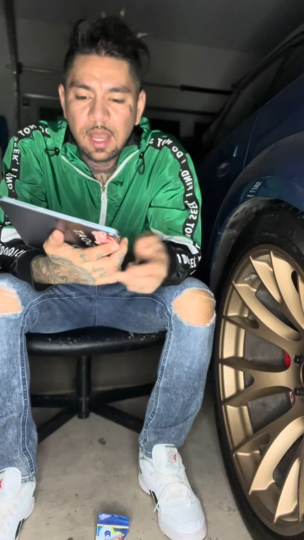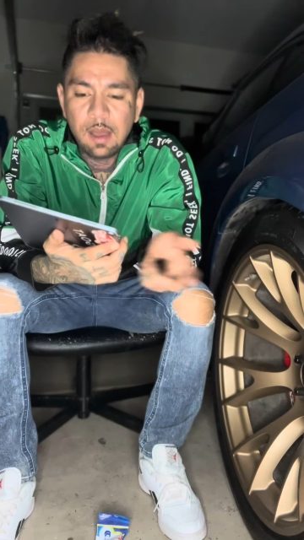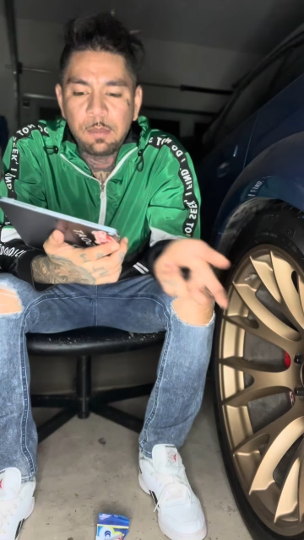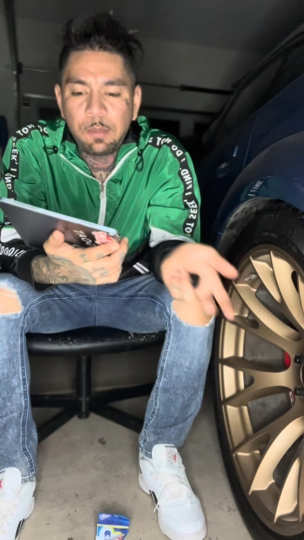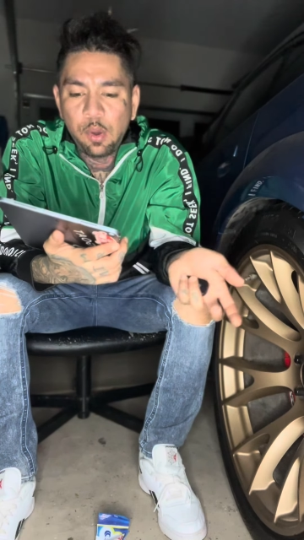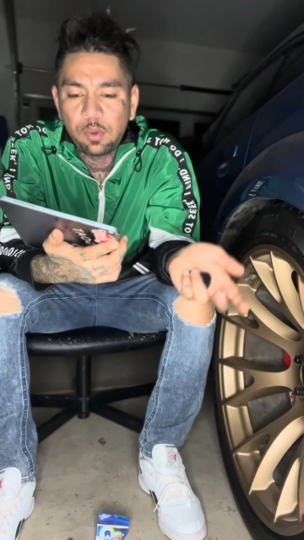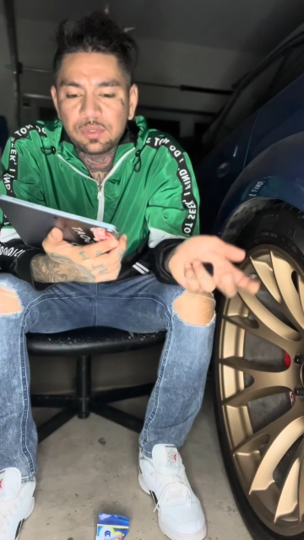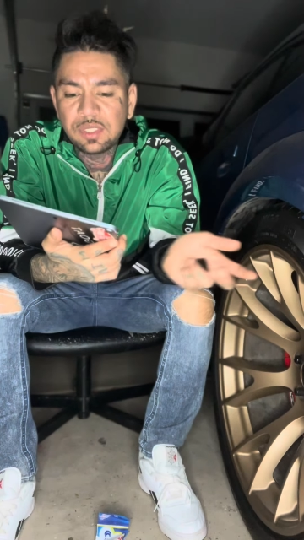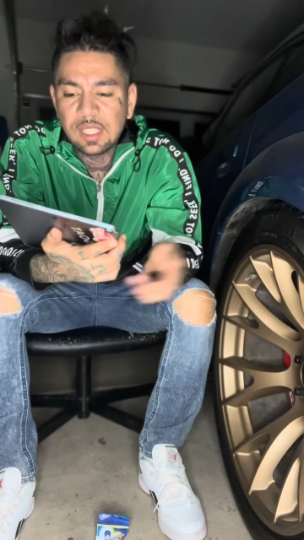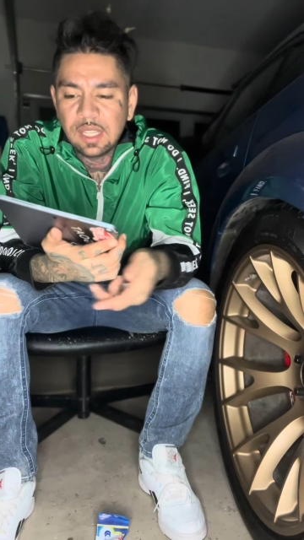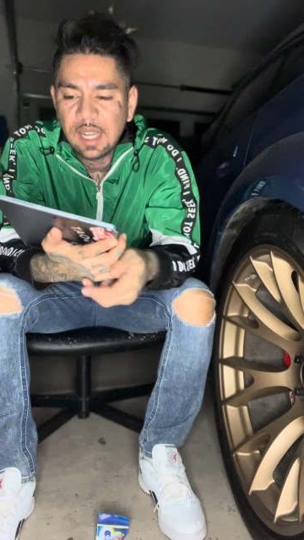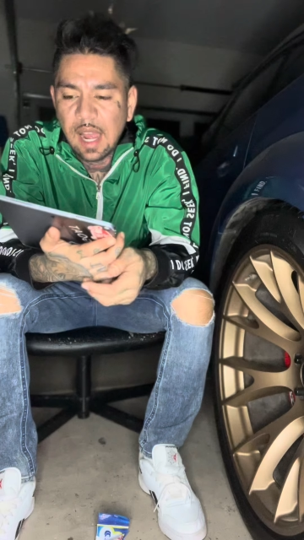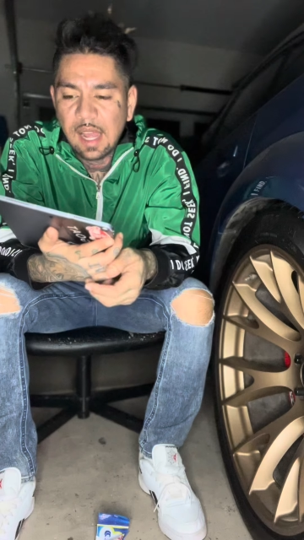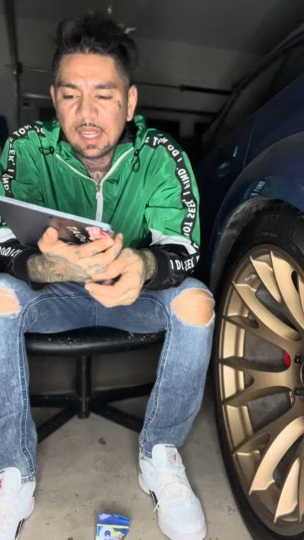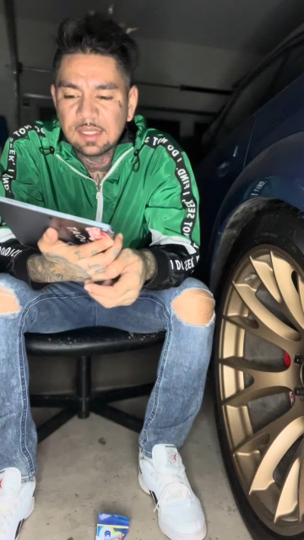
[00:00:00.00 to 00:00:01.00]
Posting
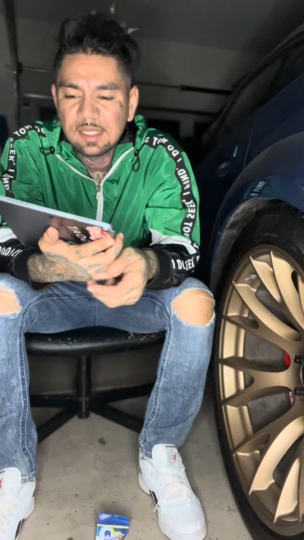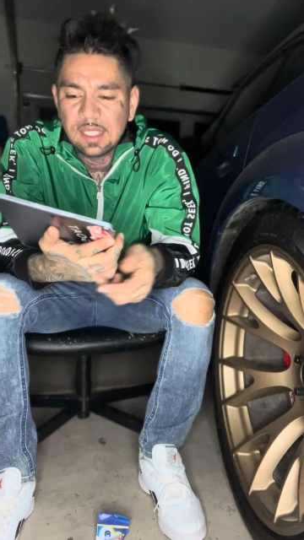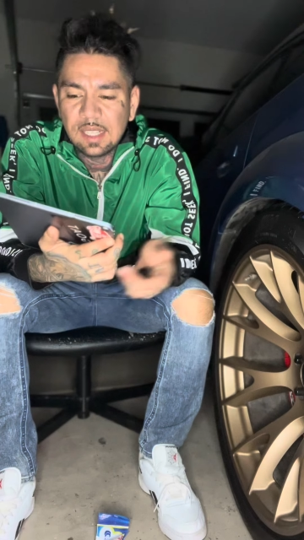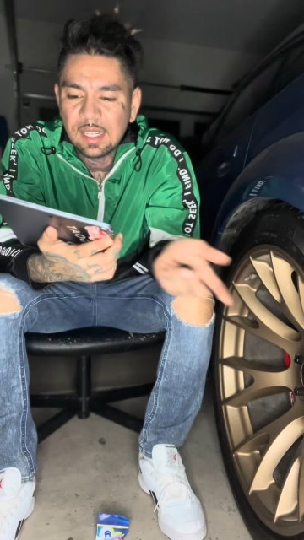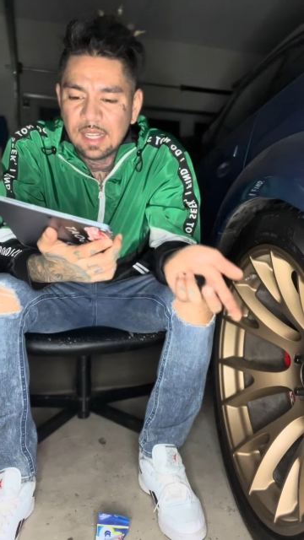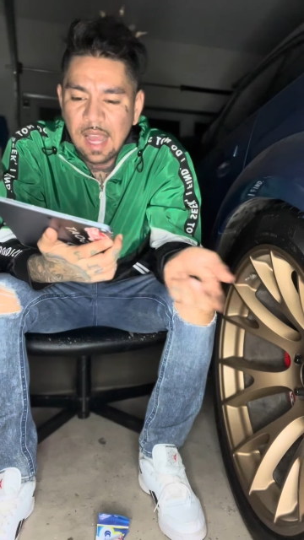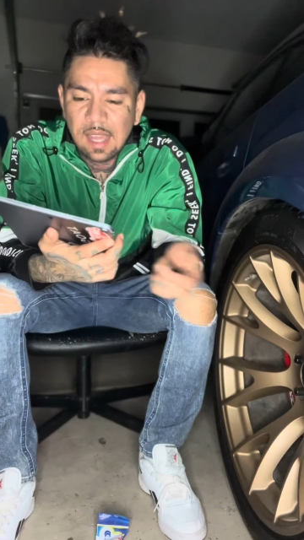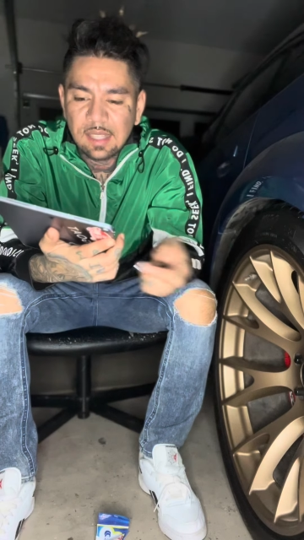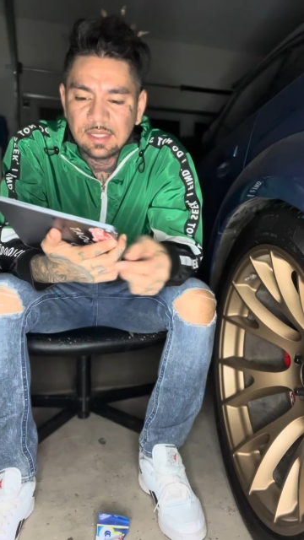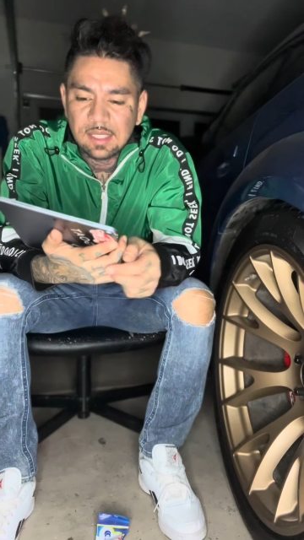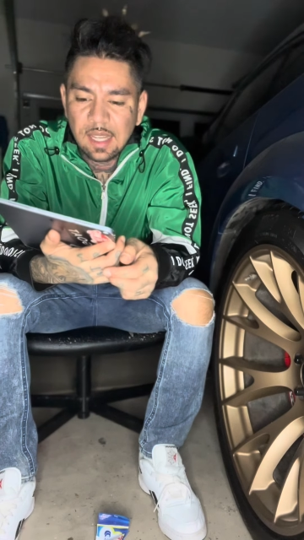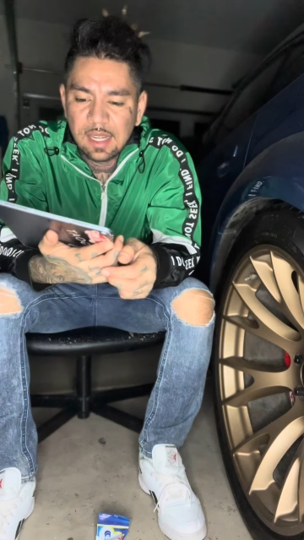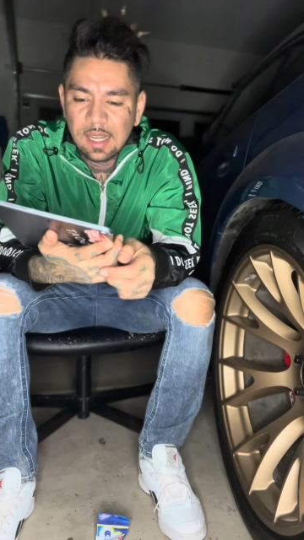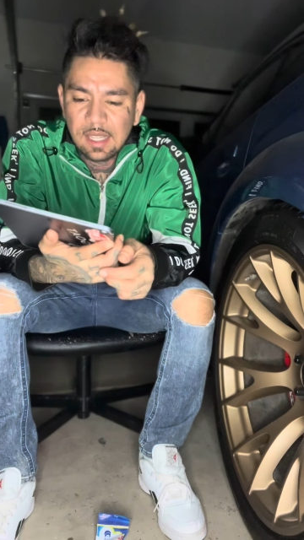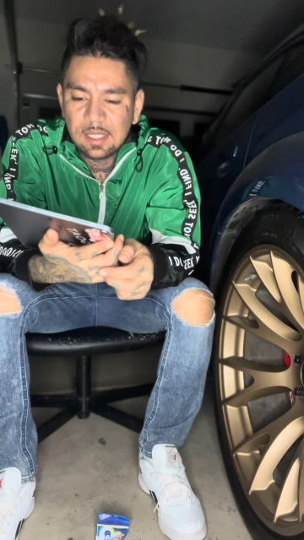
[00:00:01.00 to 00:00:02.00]
content and not
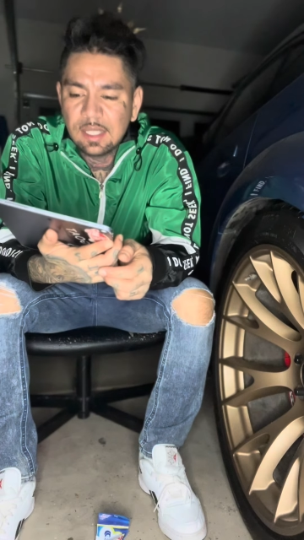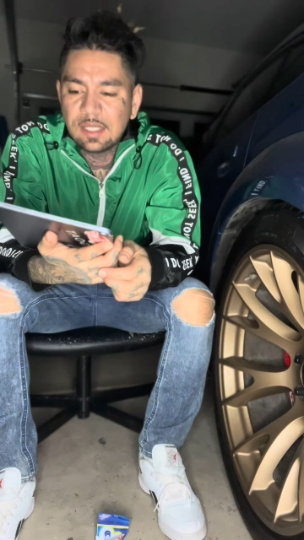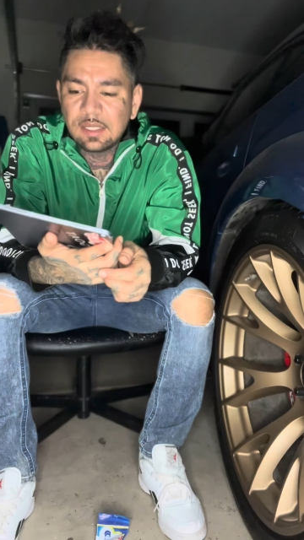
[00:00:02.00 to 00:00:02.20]
saying nothing